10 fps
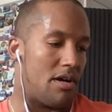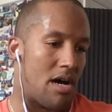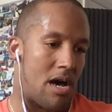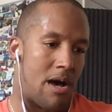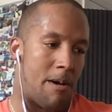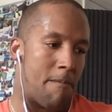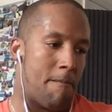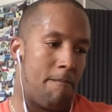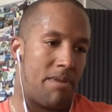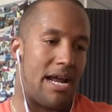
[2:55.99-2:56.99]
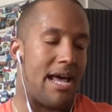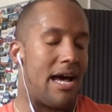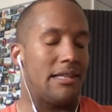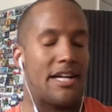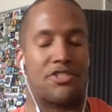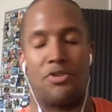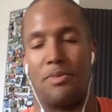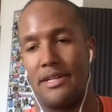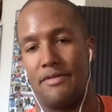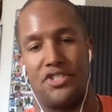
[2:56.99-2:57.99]
But I like so
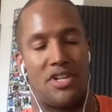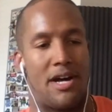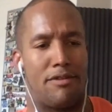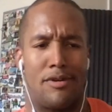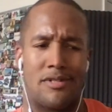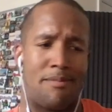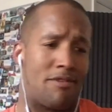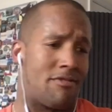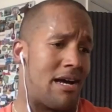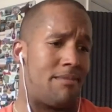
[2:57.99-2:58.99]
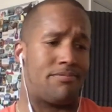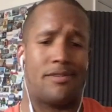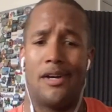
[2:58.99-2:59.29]
many different genres. I mean, rap.